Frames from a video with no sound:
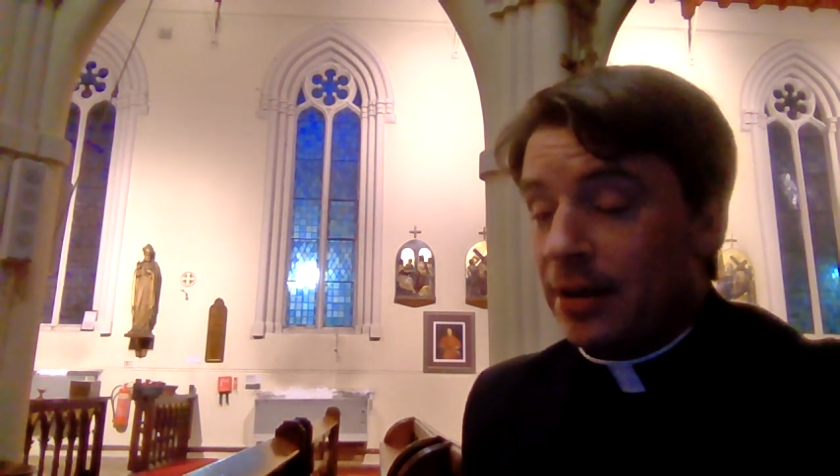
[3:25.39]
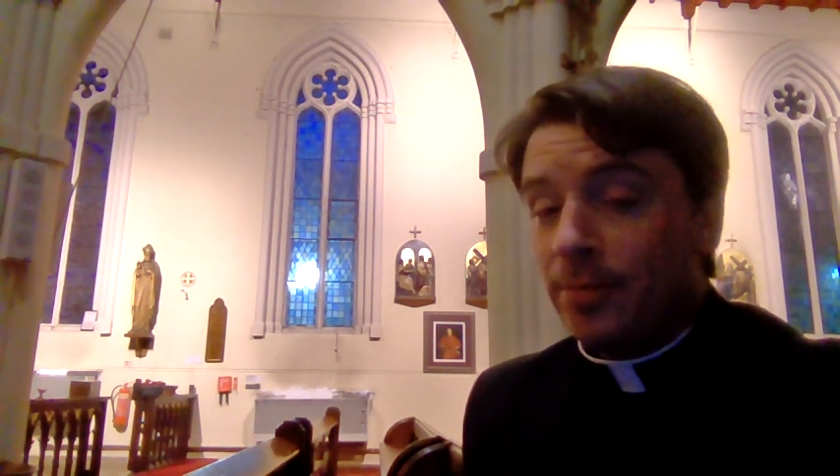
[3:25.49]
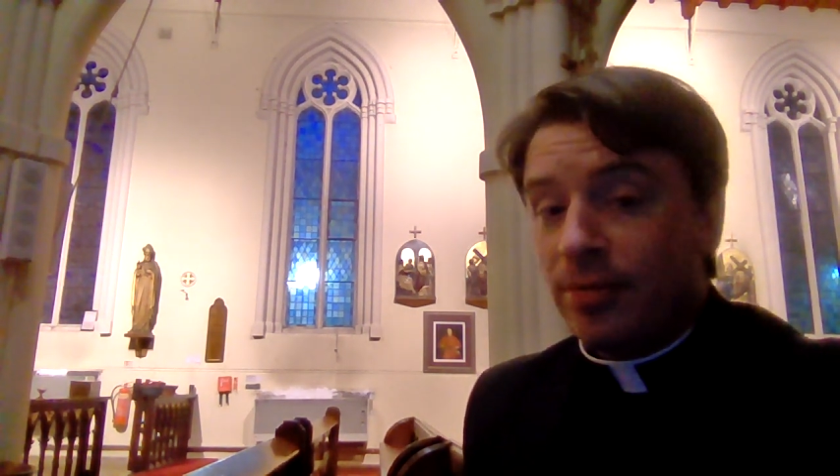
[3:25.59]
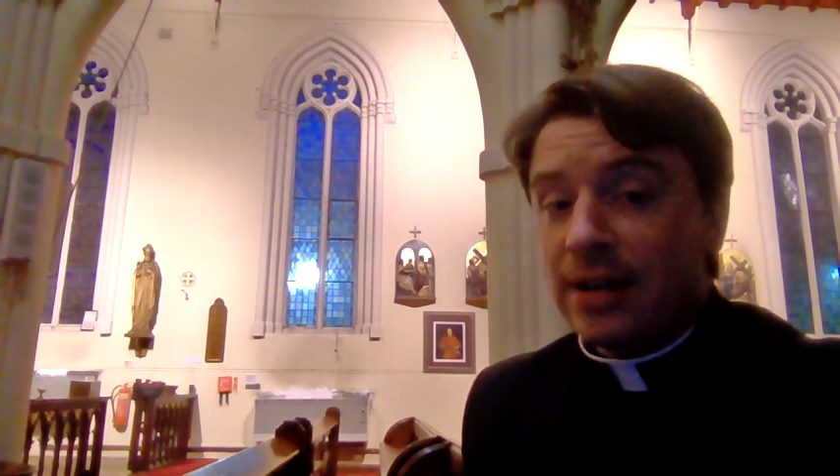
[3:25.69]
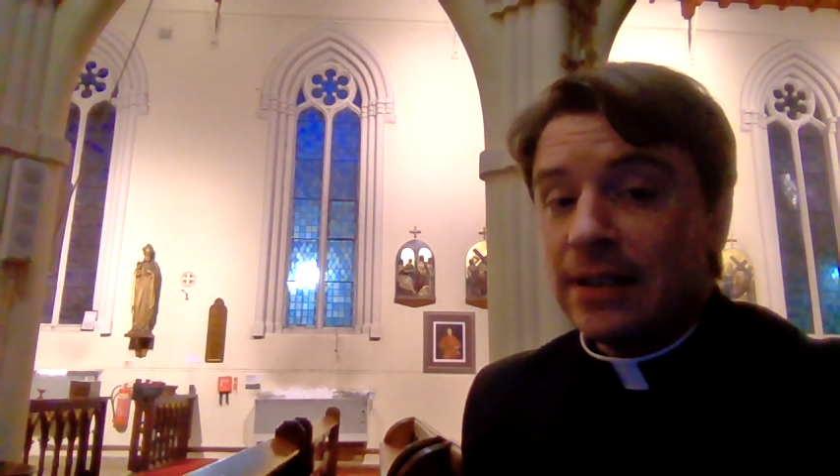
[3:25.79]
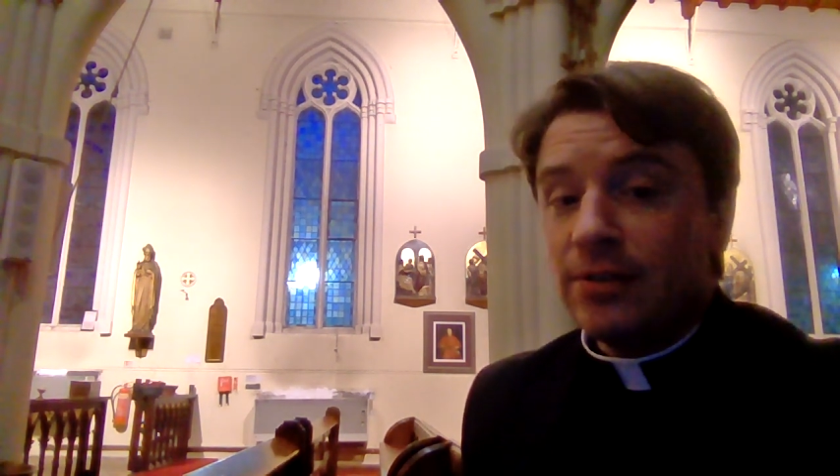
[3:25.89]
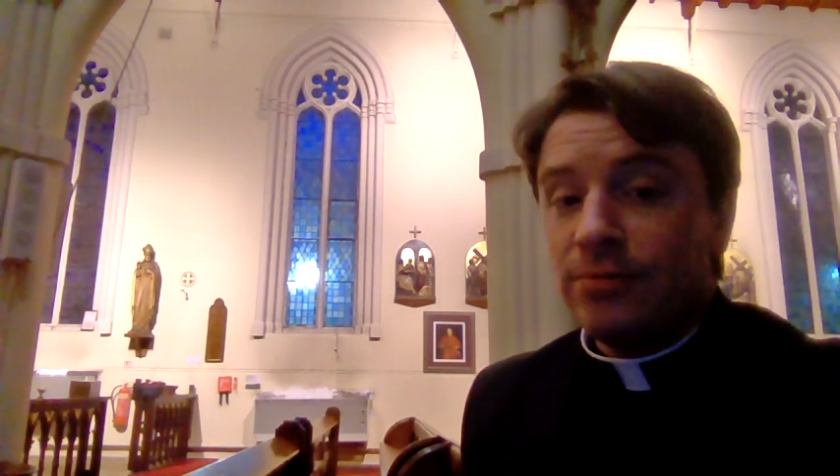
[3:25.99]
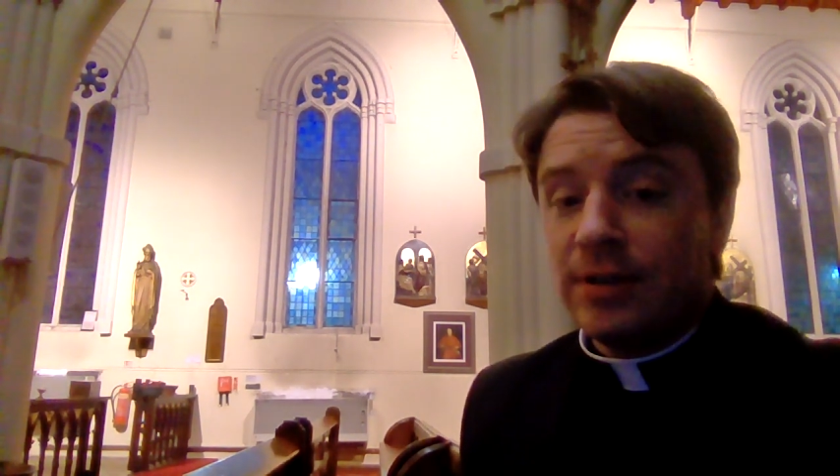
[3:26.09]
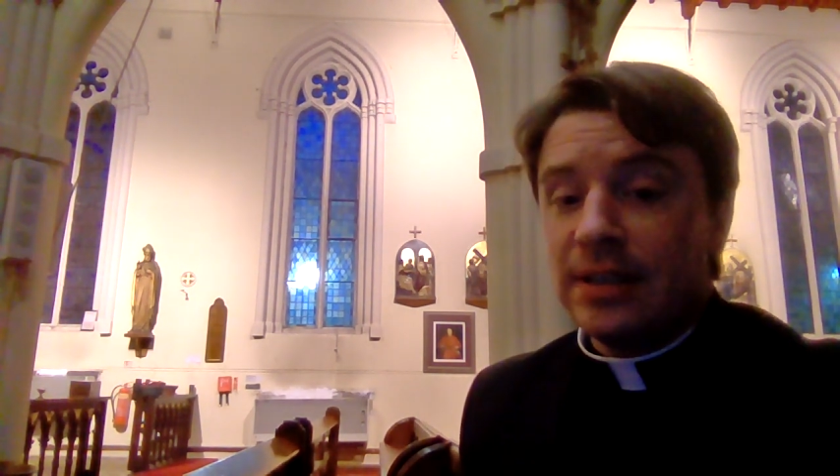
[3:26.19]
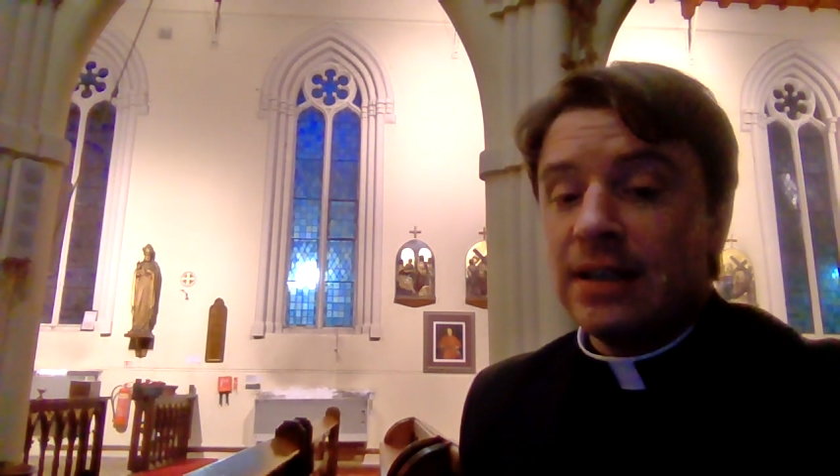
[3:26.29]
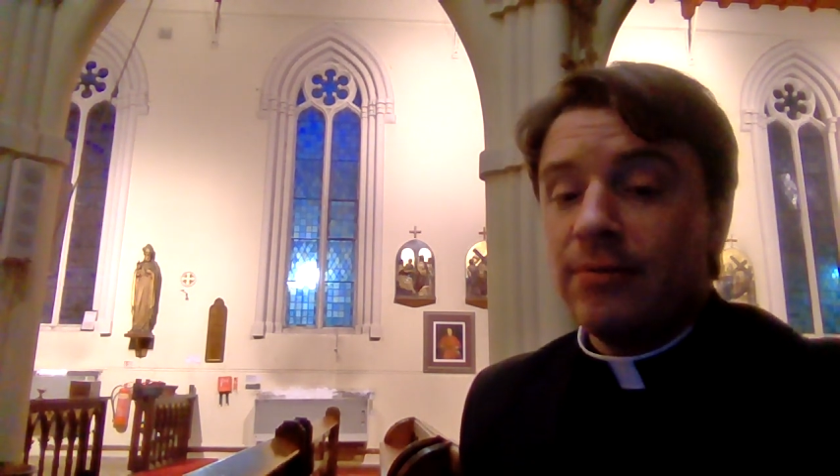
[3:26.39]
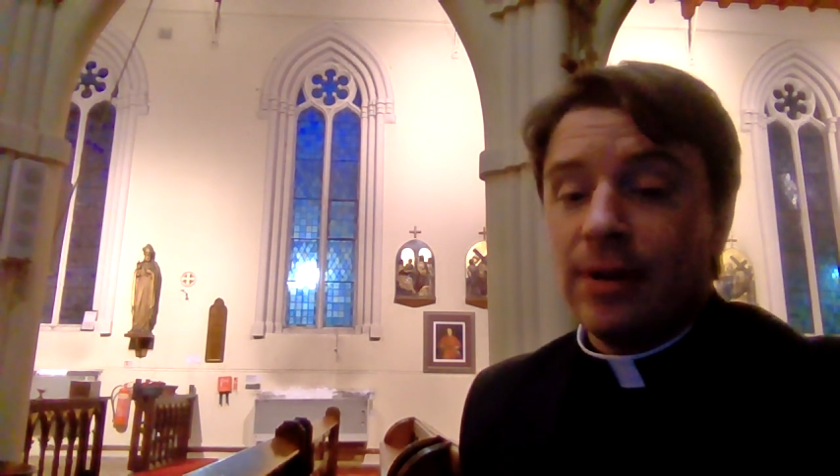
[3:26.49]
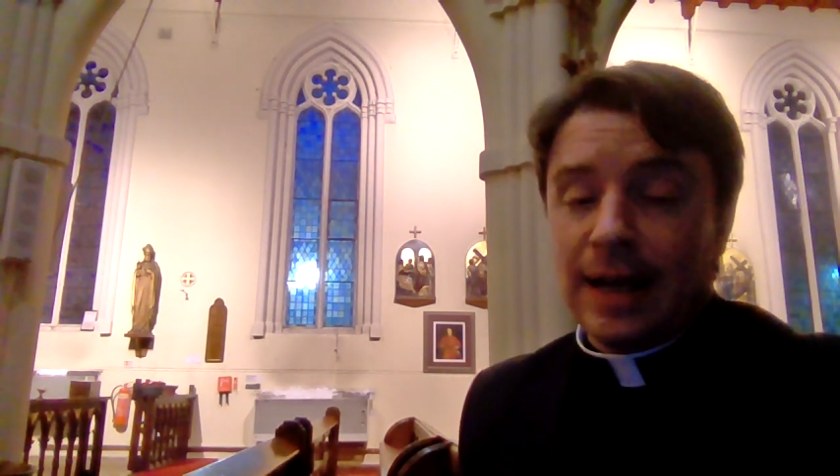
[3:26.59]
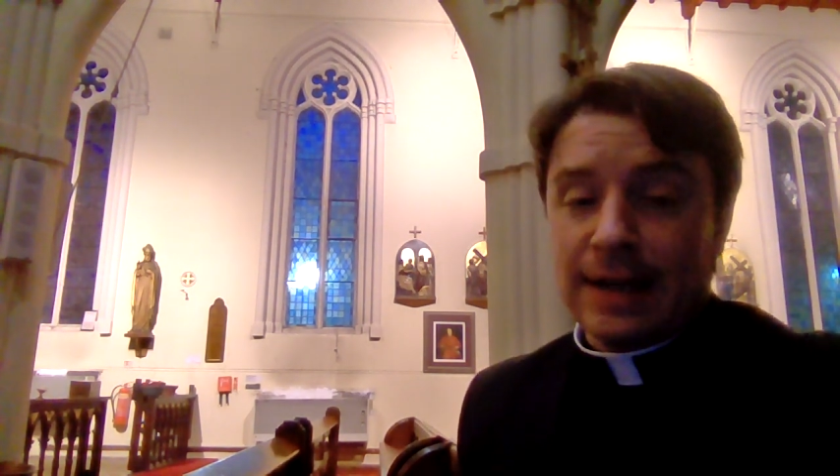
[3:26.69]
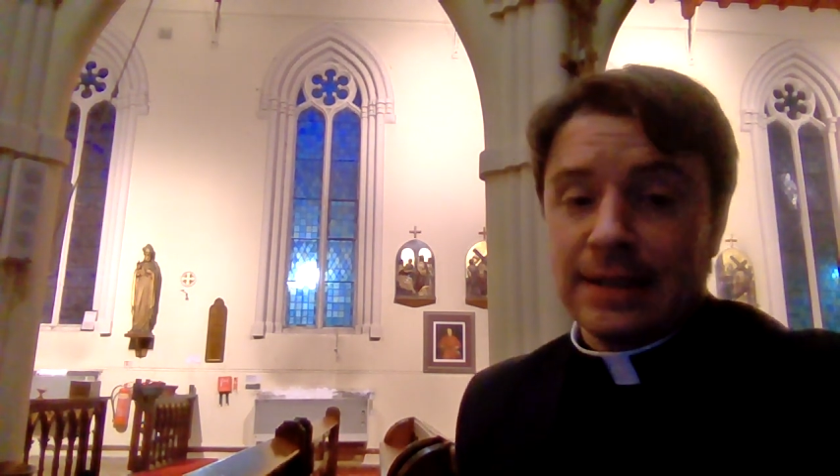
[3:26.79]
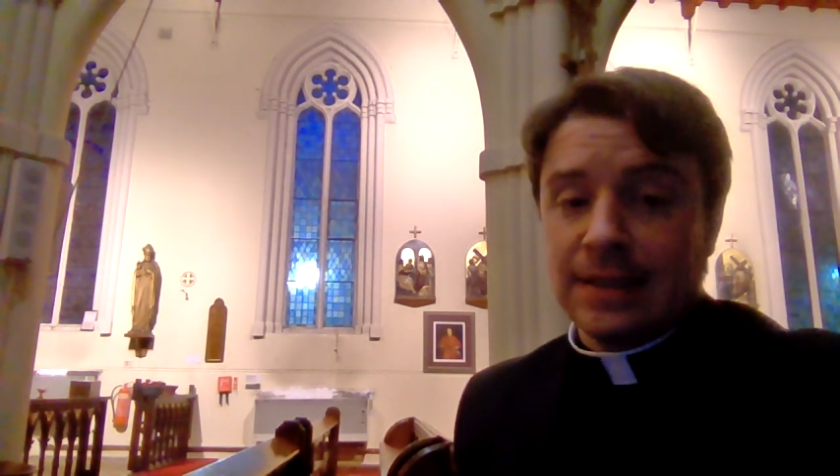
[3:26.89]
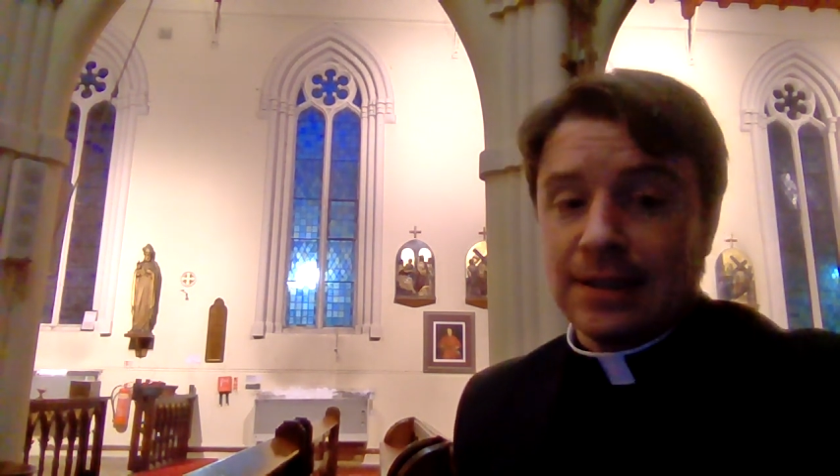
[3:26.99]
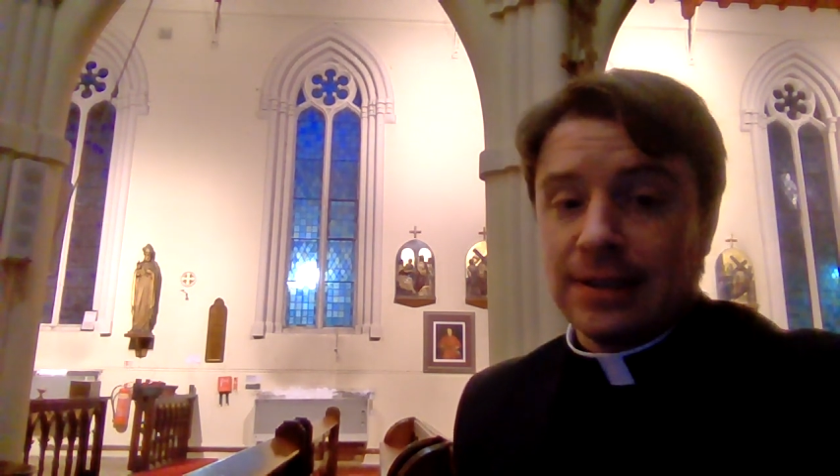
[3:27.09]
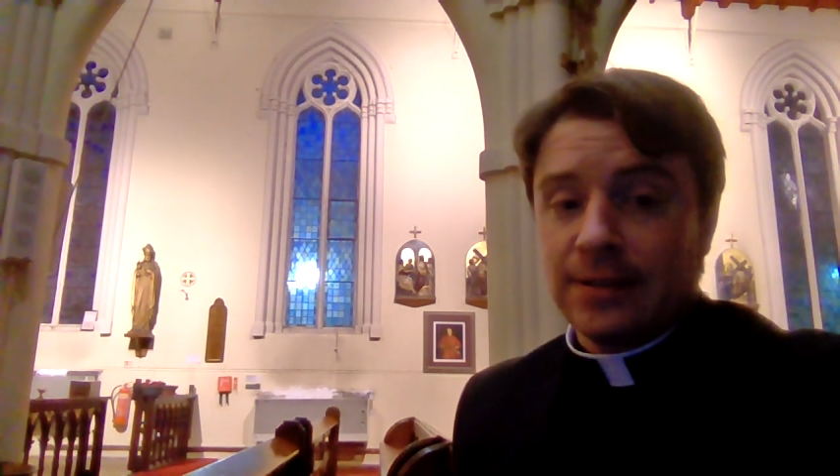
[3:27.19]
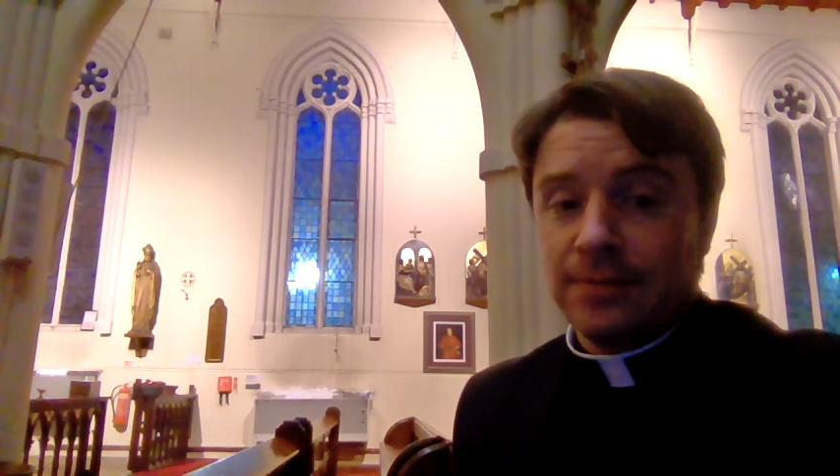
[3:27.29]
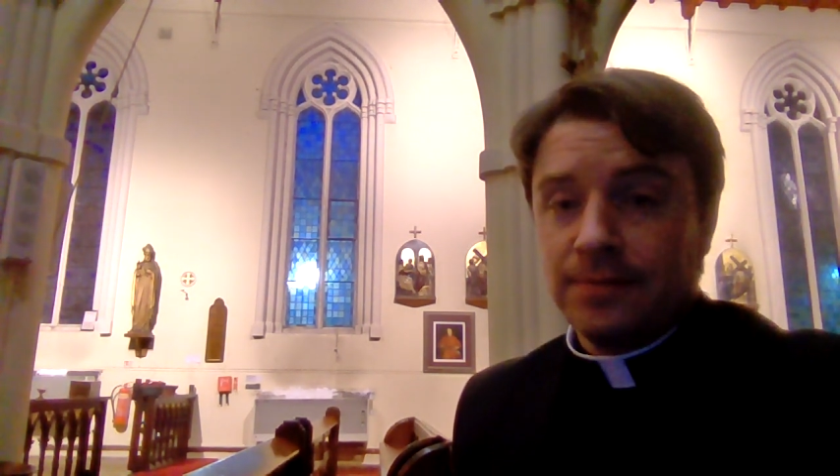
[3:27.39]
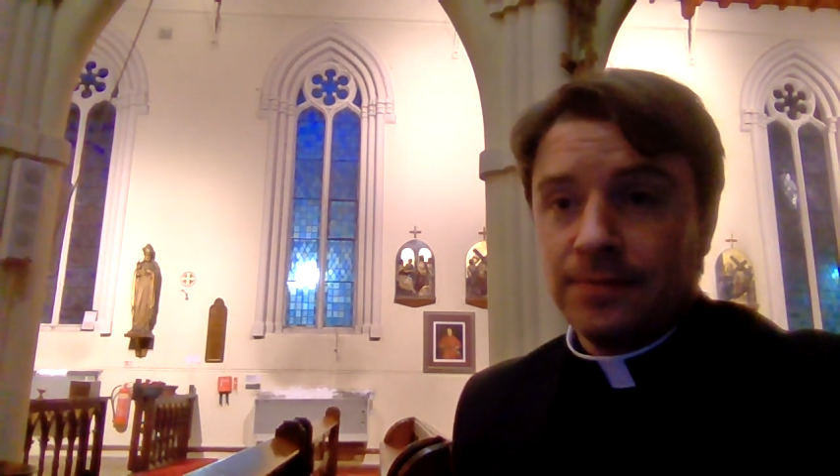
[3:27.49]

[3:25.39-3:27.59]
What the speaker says: The practical reason, it relaxes us.